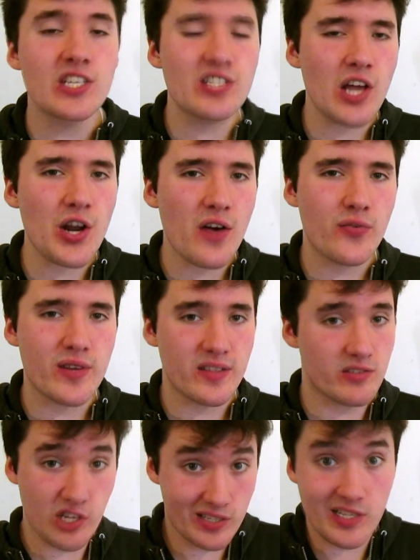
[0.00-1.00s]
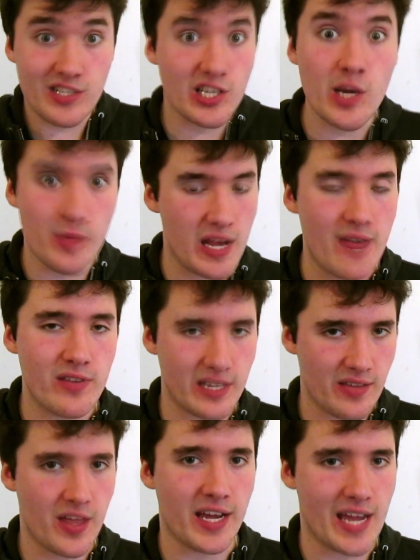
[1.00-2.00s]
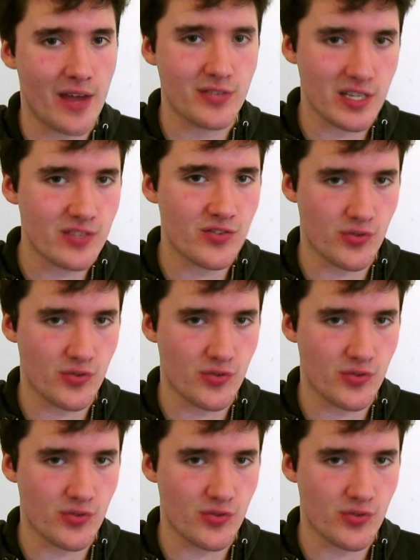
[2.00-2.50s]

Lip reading: To start off with, just assume that everything in that account is